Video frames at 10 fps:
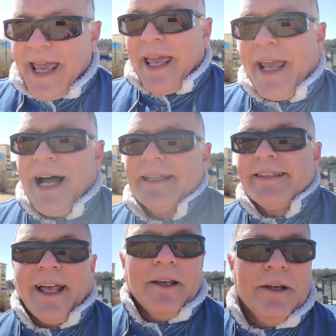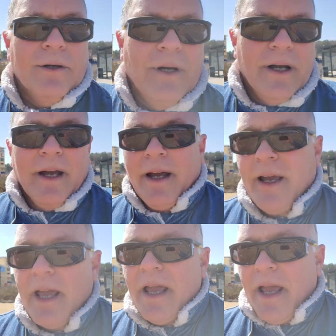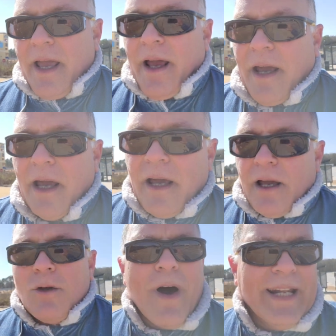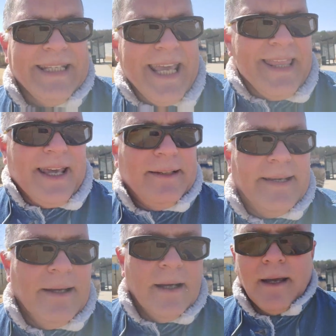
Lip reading: and I tell you, you are an idiot.